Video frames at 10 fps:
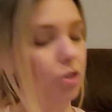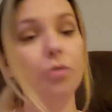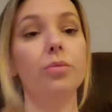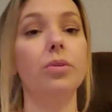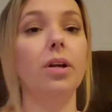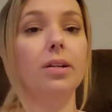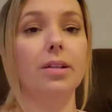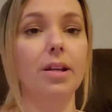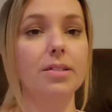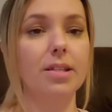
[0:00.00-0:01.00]
cute. I
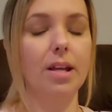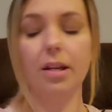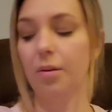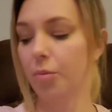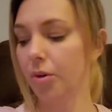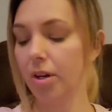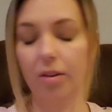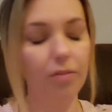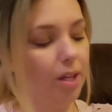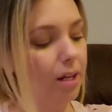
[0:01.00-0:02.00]
did not see any more
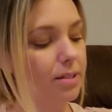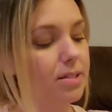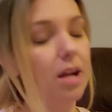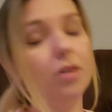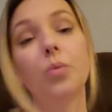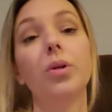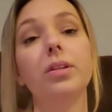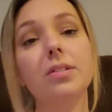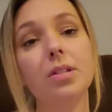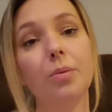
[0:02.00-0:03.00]
of that exact one
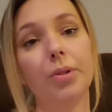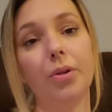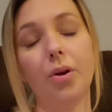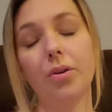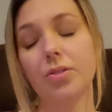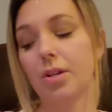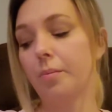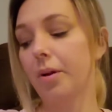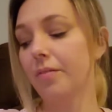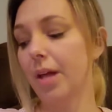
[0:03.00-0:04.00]
listed, but there are
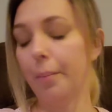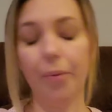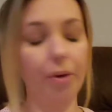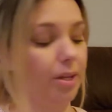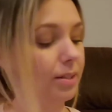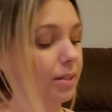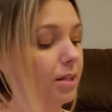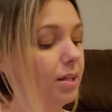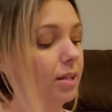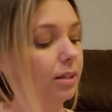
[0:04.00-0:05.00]
some of that brand
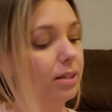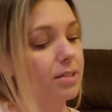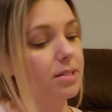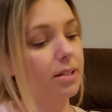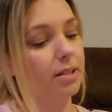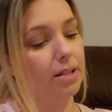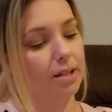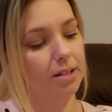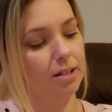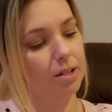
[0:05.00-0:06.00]
listed,
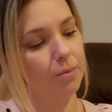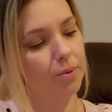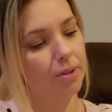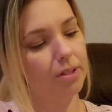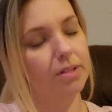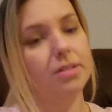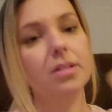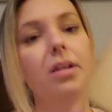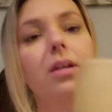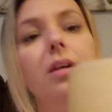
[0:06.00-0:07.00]
and he
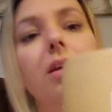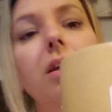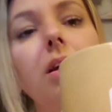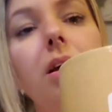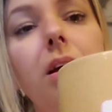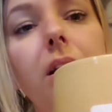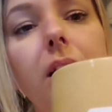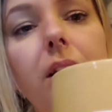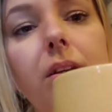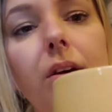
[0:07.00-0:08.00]
was
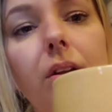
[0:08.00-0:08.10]
$8.